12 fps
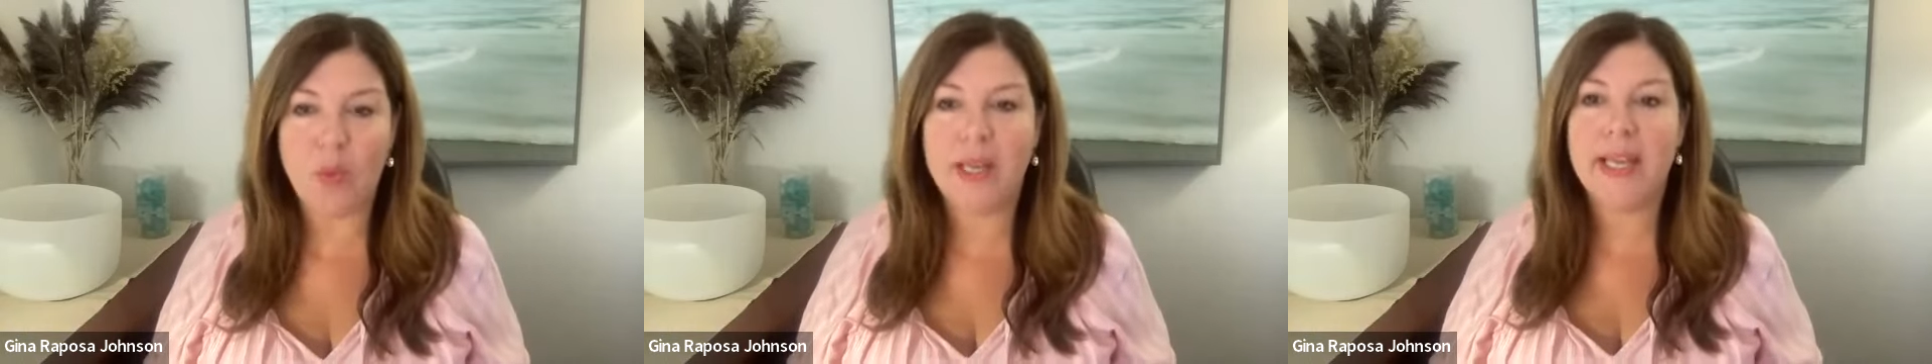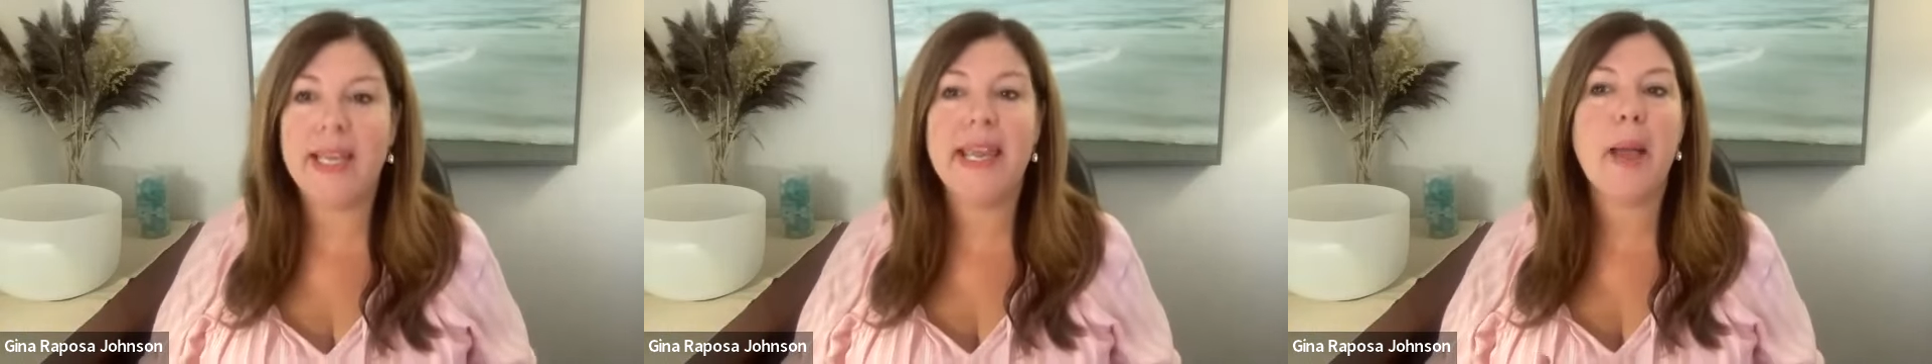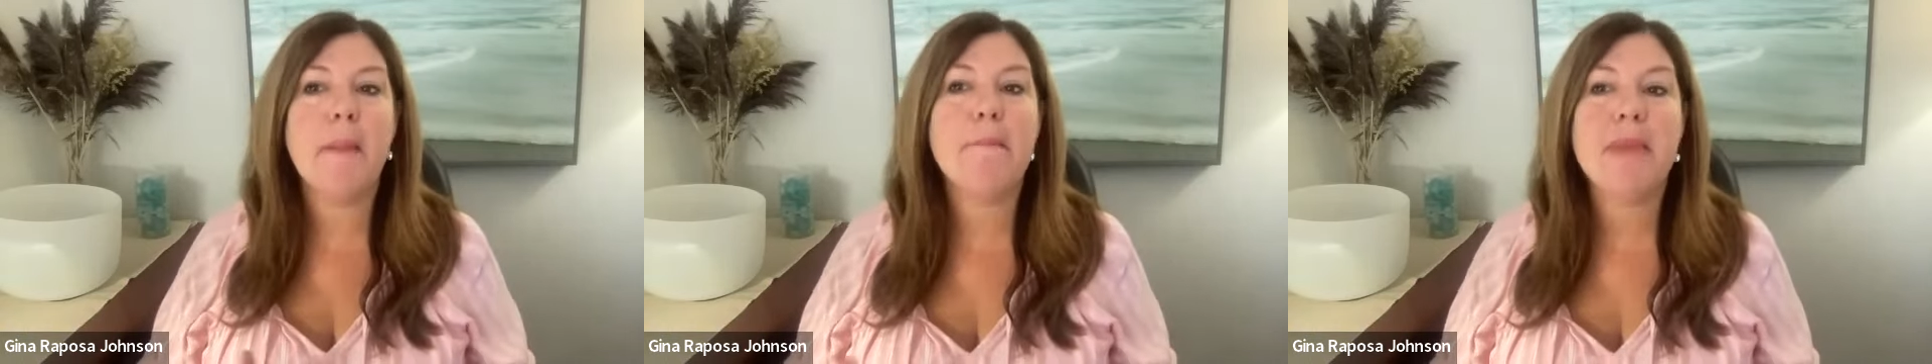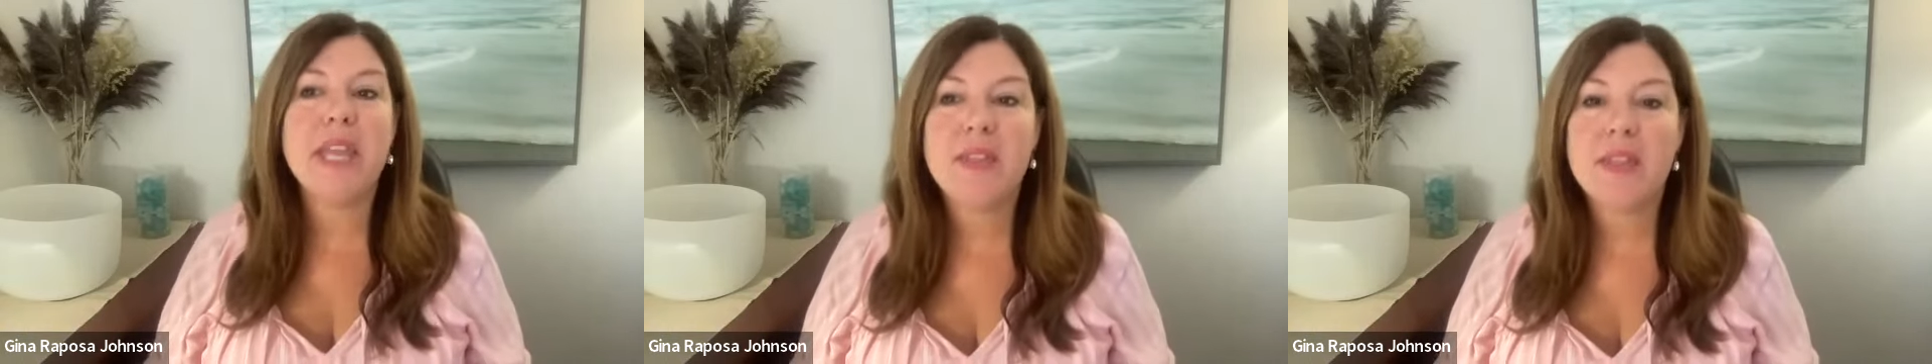We
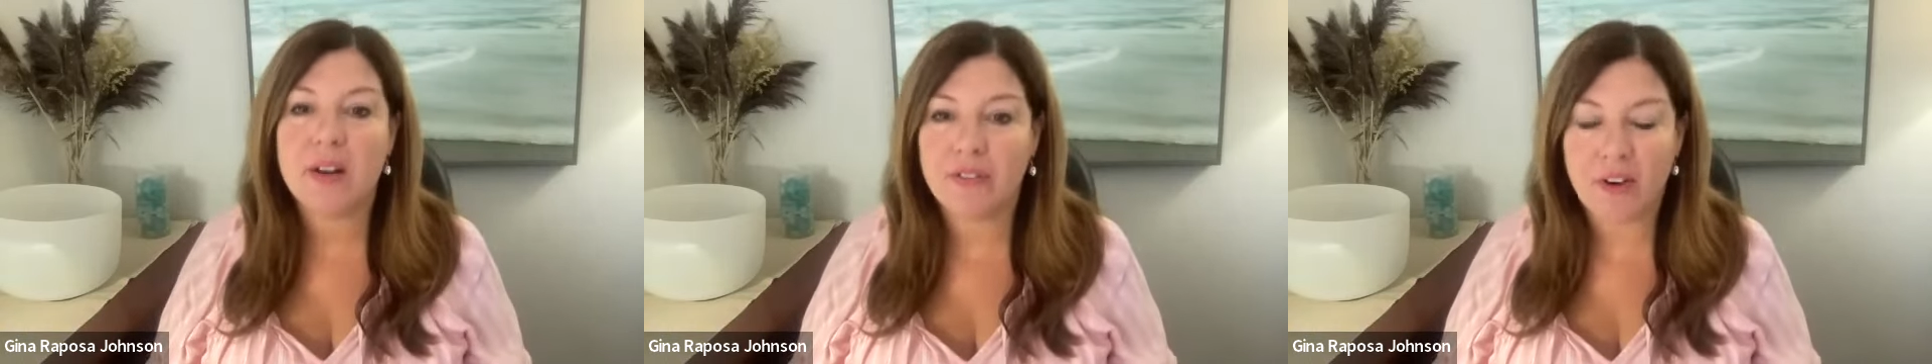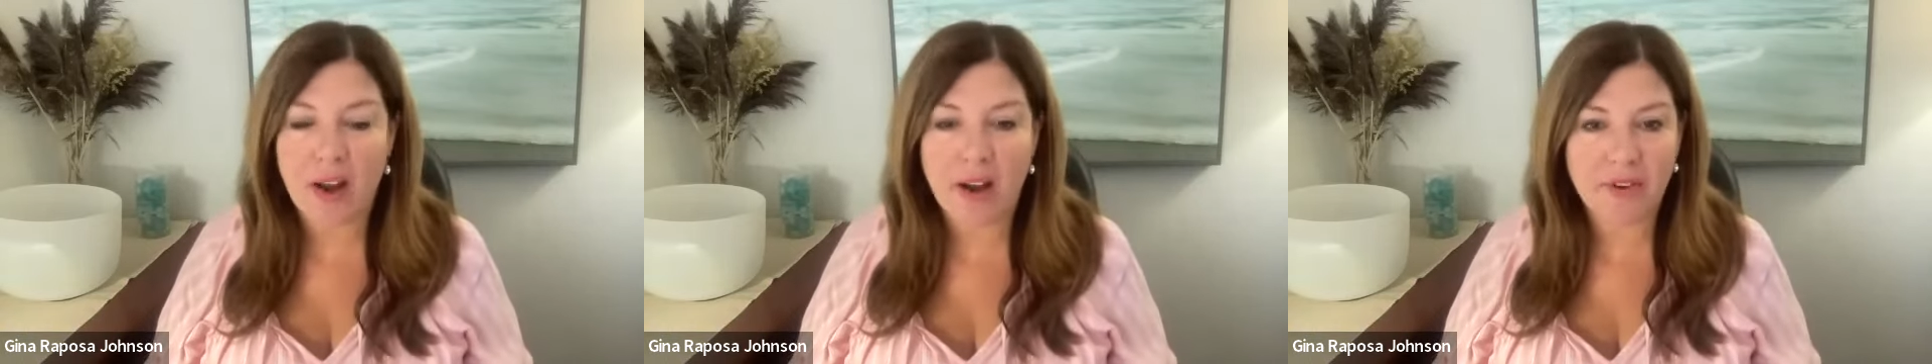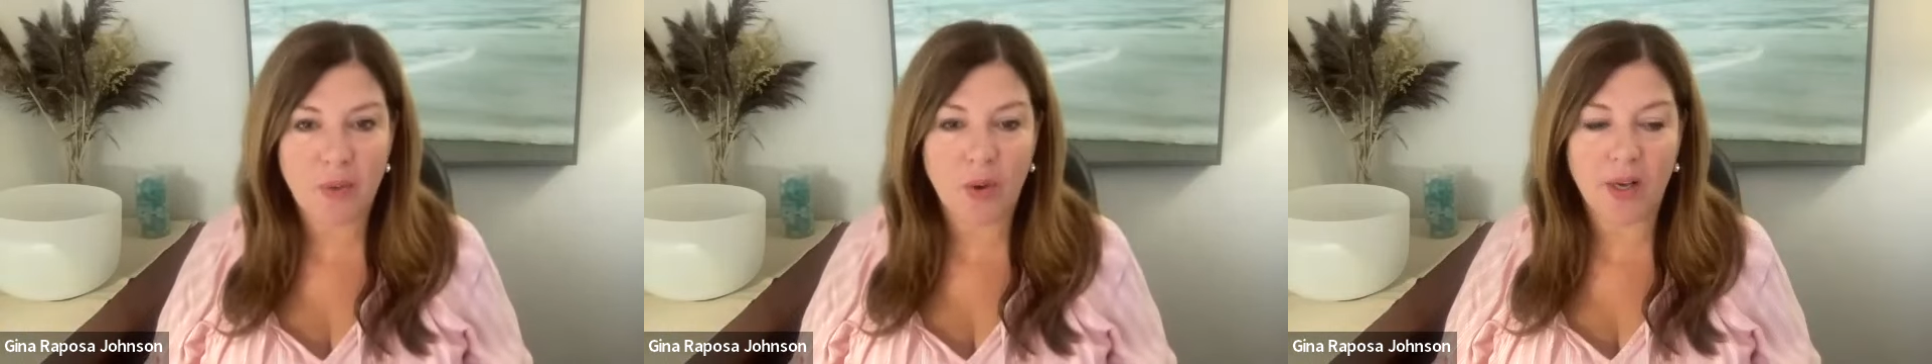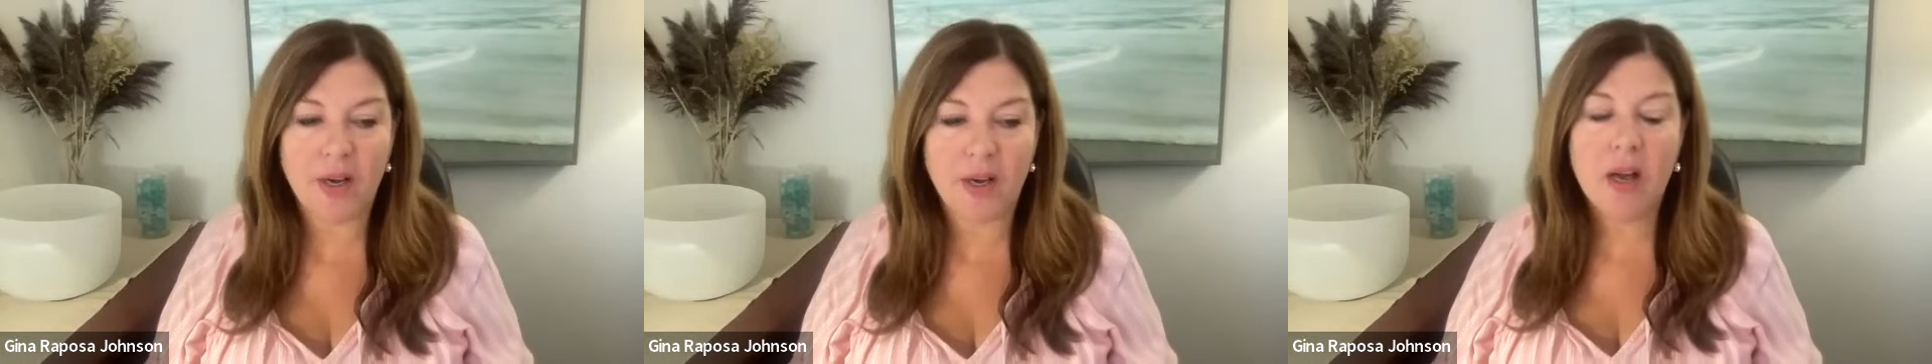can't be there for
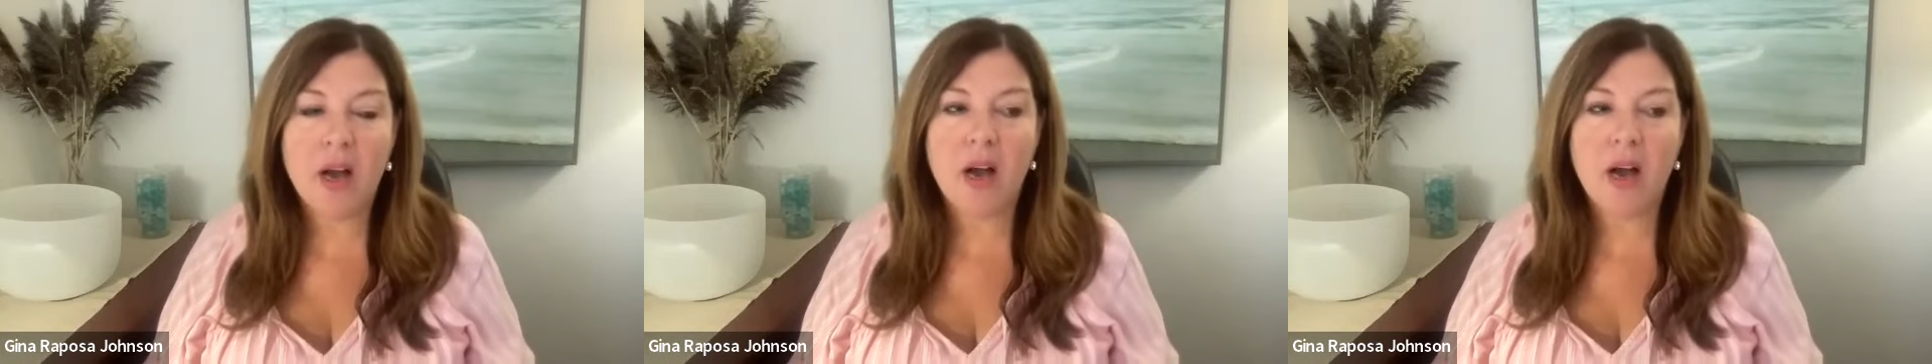everyone.